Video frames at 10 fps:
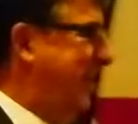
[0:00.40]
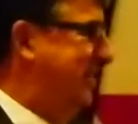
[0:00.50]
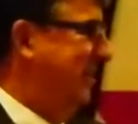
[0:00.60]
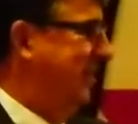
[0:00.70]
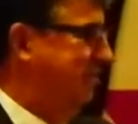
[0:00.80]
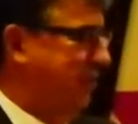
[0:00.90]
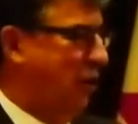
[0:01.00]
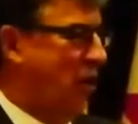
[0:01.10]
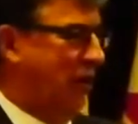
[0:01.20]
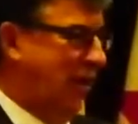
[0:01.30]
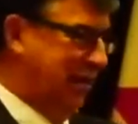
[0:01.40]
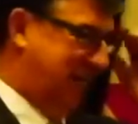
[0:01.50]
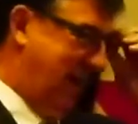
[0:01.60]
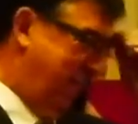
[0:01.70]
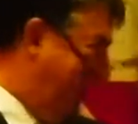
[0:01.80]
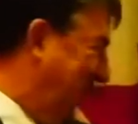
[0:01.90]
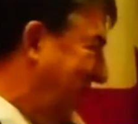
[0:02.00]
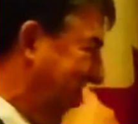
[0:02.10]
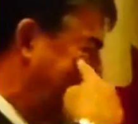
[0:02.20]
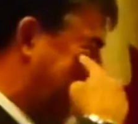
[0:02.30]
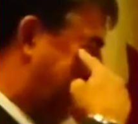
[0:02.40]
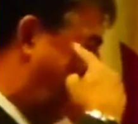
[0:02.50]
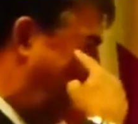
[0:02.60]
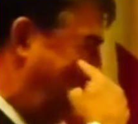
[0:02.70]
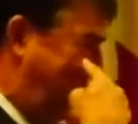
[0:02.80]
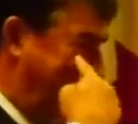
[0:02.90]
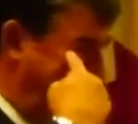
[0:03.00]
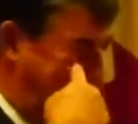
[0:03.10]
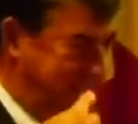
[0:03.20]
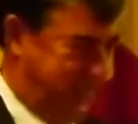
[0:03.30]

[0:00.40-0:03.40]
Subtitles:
for a long, long time. A little scar here that is